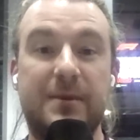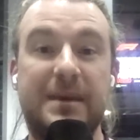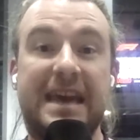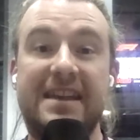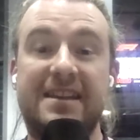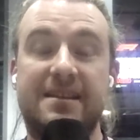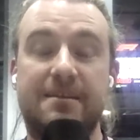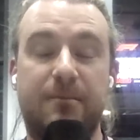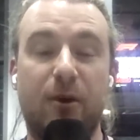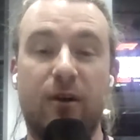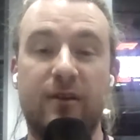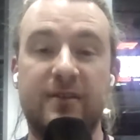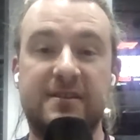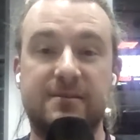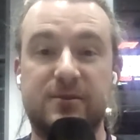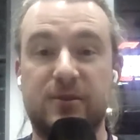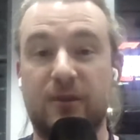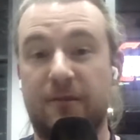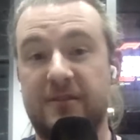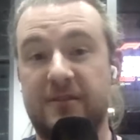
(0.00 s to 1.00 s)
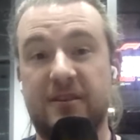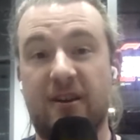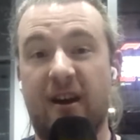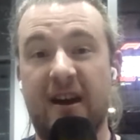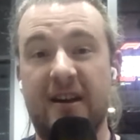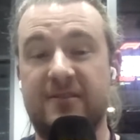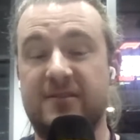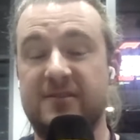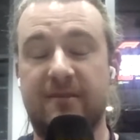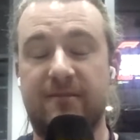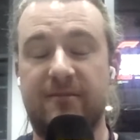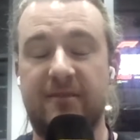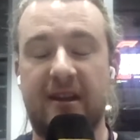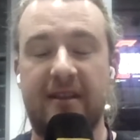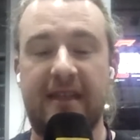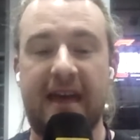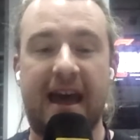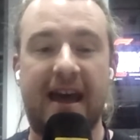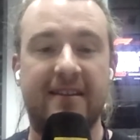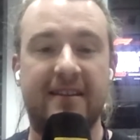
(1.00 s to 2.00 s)
keen to put on some softer tyres or something like
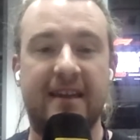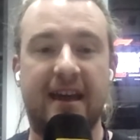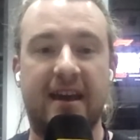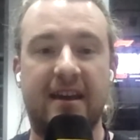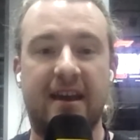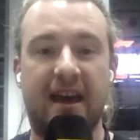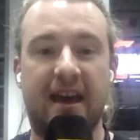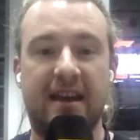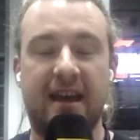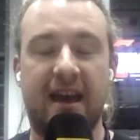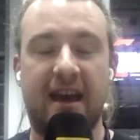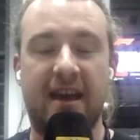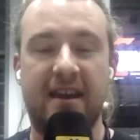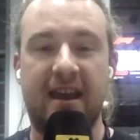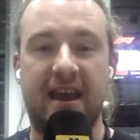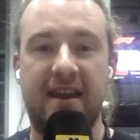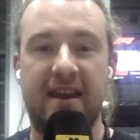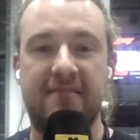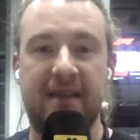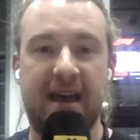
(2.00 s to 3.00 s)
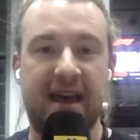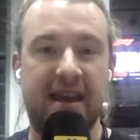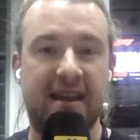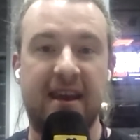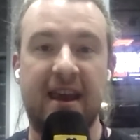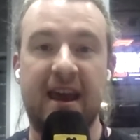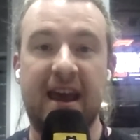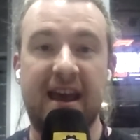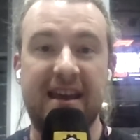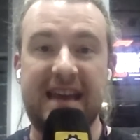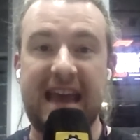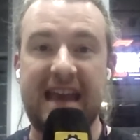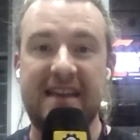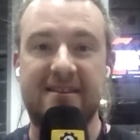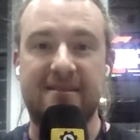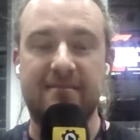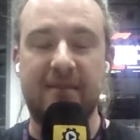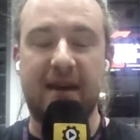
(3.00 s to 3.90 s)
that and get some